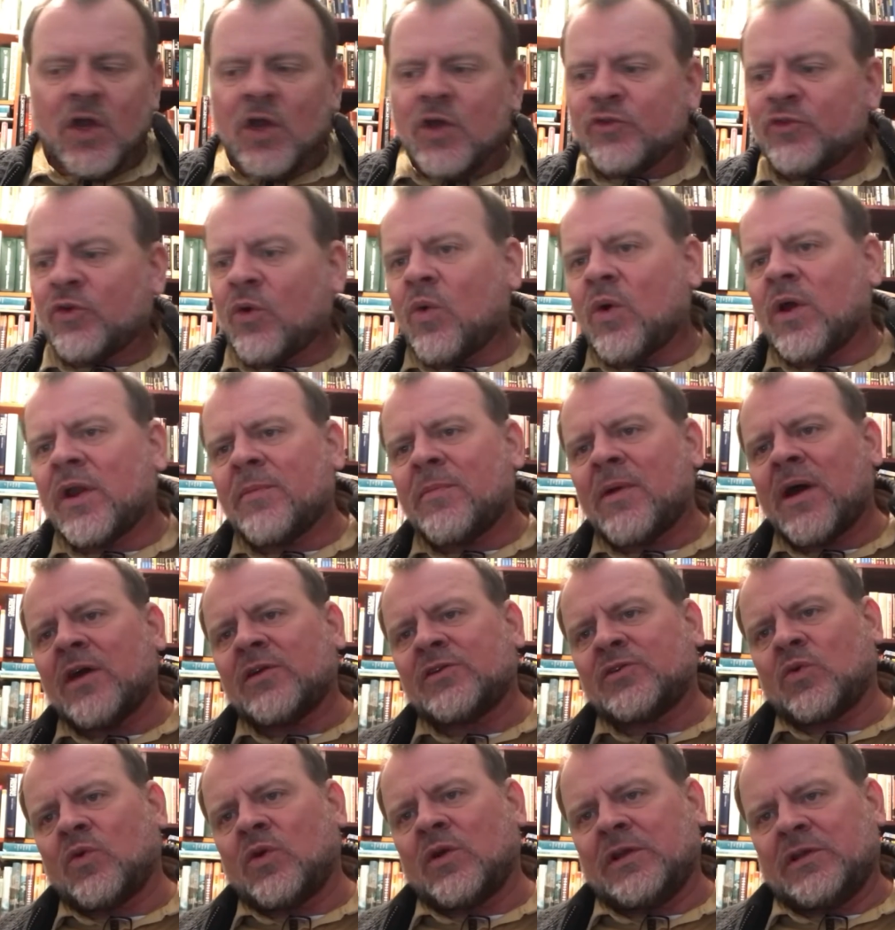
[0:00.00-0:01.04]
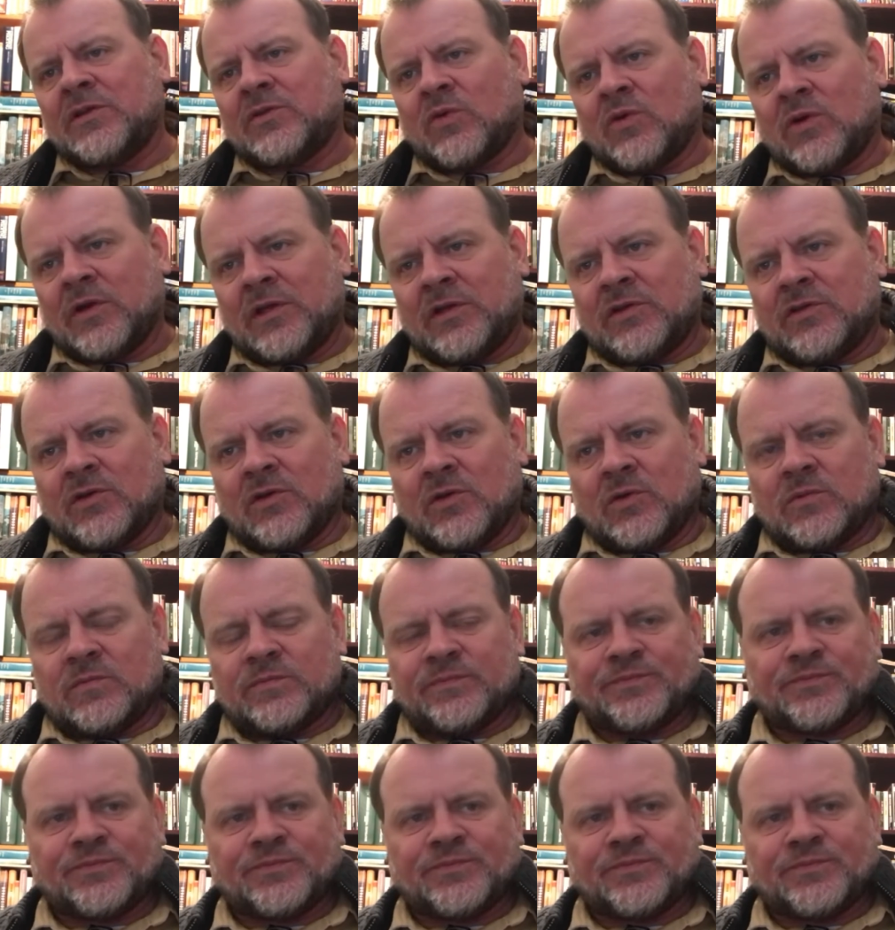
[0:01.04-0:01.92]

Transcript: So what about 2022?